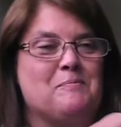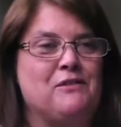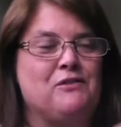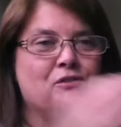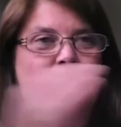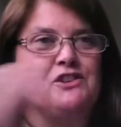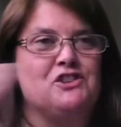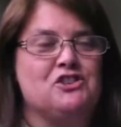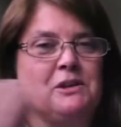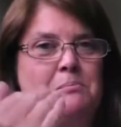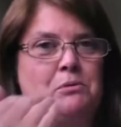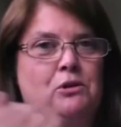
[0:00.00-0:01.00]
But if you
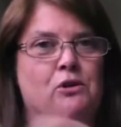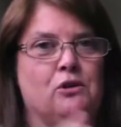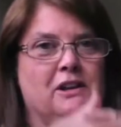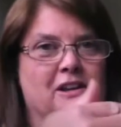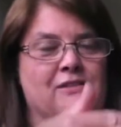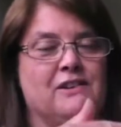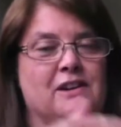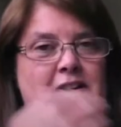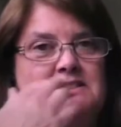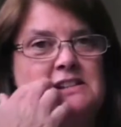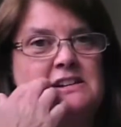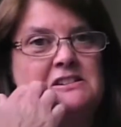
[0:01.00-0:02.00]
visually block even
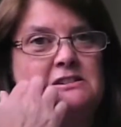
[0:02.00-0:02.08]
access